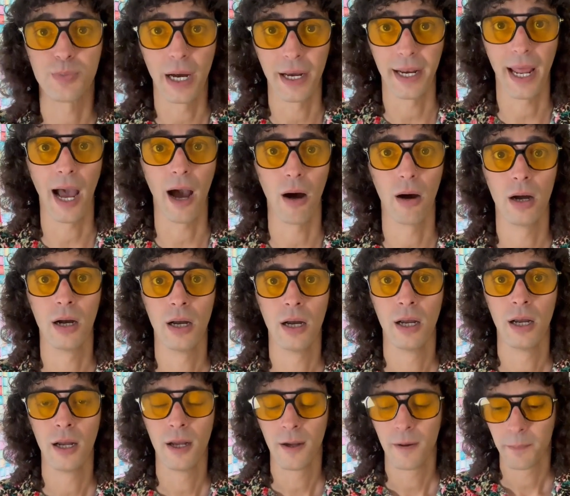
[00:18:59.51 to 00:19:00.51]
by now.
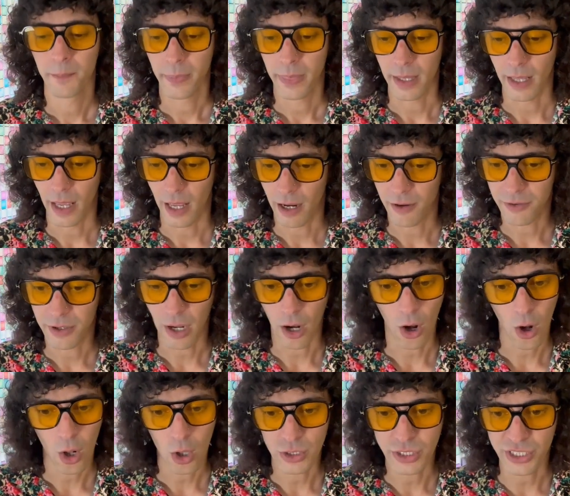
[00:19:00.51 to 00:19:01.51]
Every
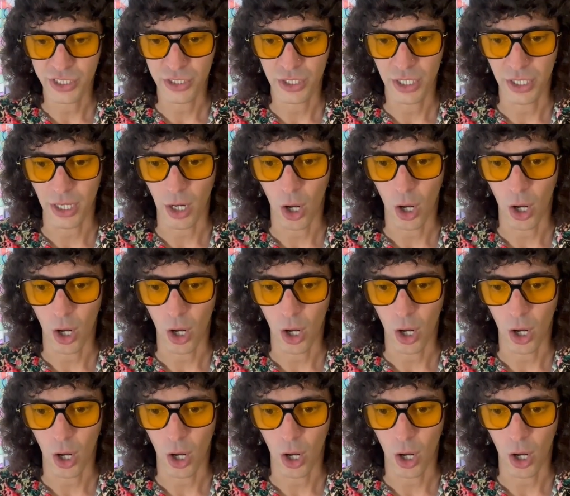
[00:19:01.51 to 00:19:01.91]
all's good,